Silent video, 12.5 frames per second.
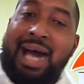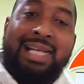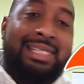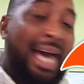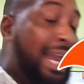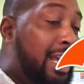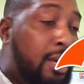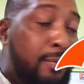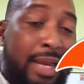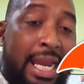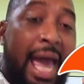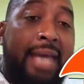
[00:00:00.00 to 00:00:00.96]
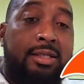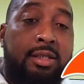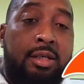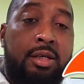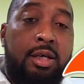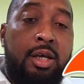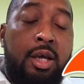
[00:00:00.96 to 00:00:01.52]
And that ain't gonna be
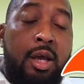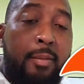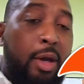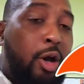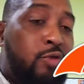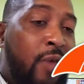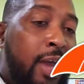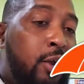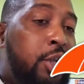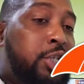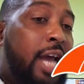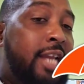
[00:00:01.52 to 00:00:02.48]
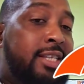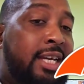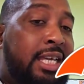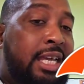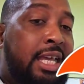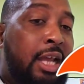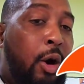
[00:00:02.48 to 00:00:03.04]
nice. Because right now the Chinese
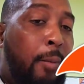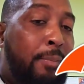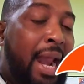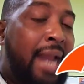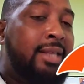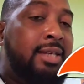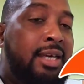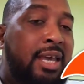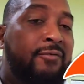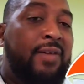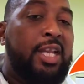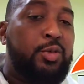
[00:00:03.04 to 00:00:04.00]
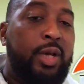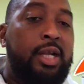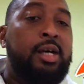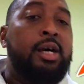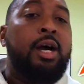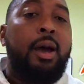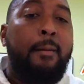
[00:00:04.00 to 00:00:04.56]
are planning to give
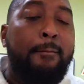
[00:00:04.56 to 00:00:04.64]
Venezuela